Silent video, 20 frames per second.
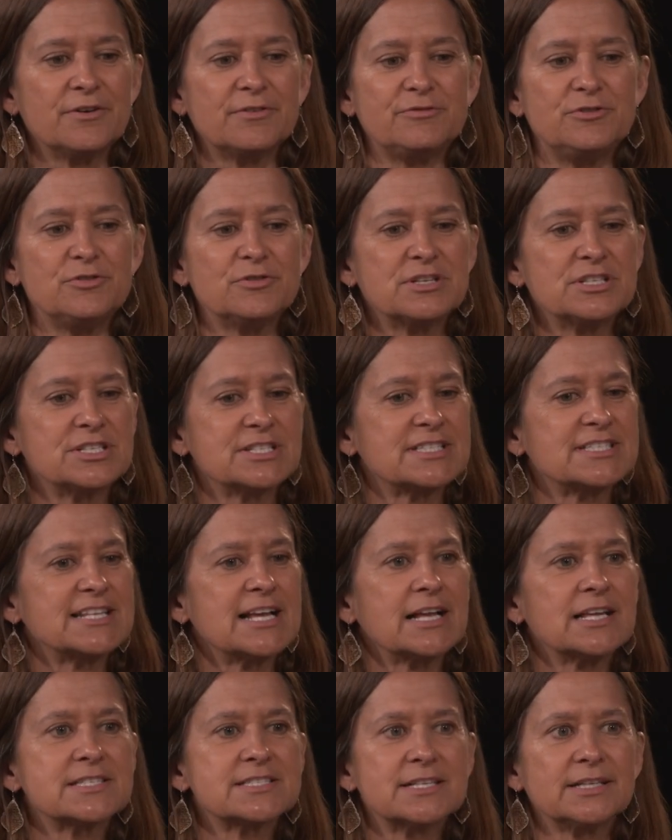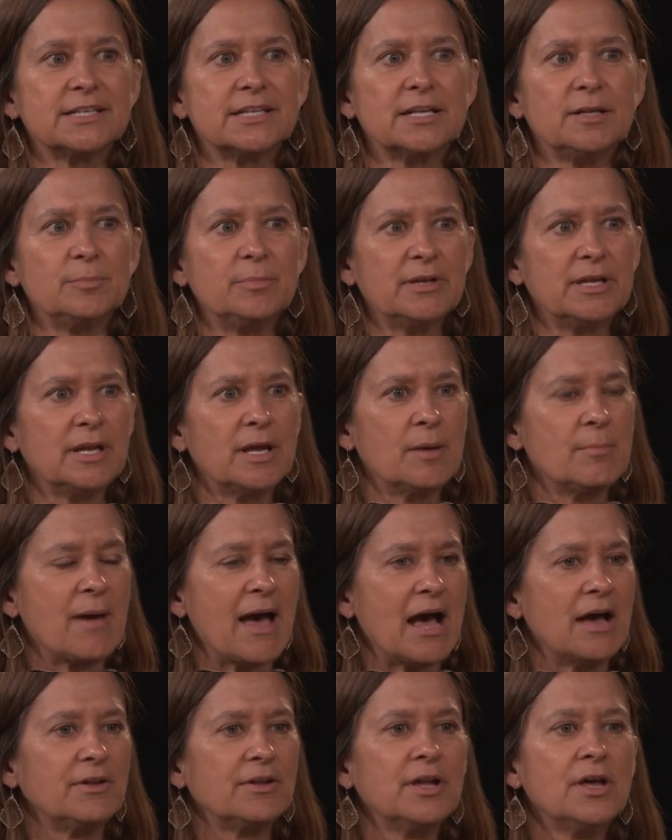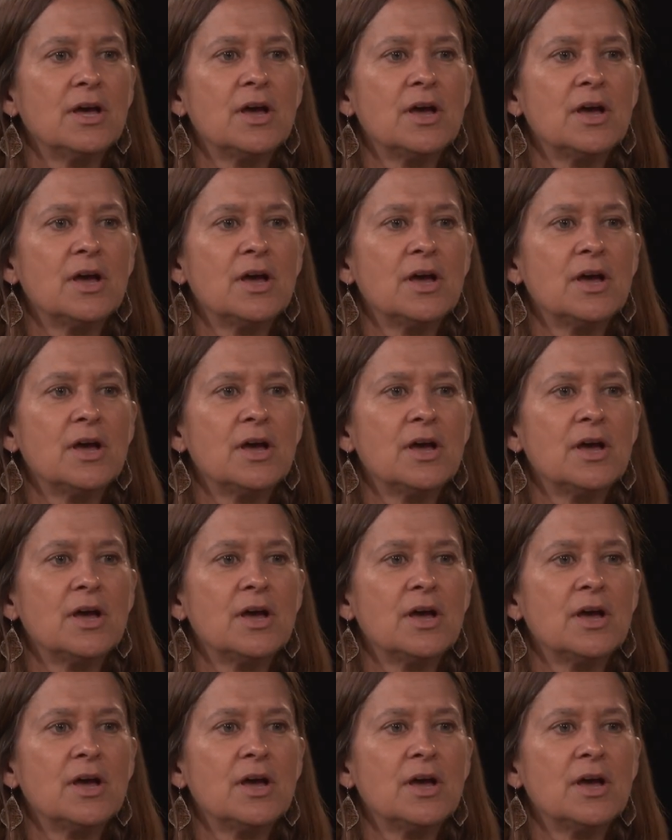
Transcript: If you can just tell us a little bit about